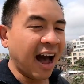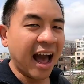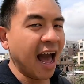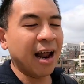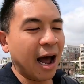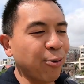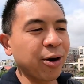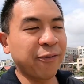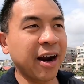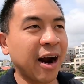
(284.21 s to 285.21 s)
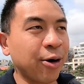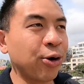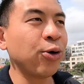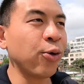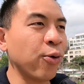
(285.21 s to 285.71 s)
I had I want to figure out
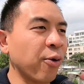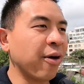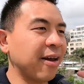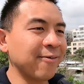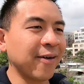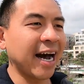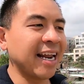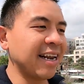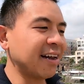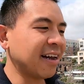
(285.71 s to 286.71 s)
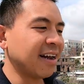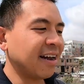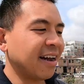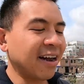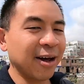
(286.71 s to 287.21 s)
who invited
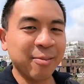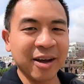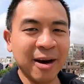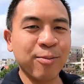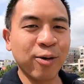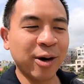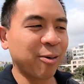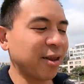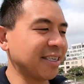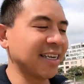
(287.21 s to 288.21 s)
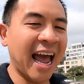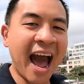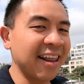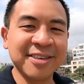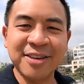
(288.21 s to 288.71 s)
him to come boarding with us and
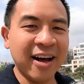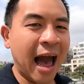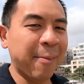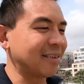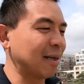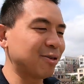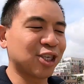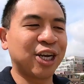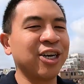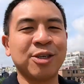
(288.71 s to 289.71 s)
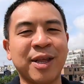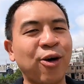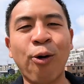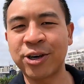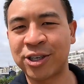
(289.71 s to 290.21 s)
how did this all happen because I'm just curious about
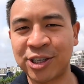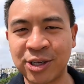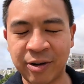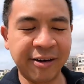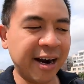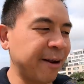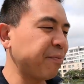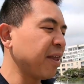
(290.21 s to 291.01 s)
the origin story, right?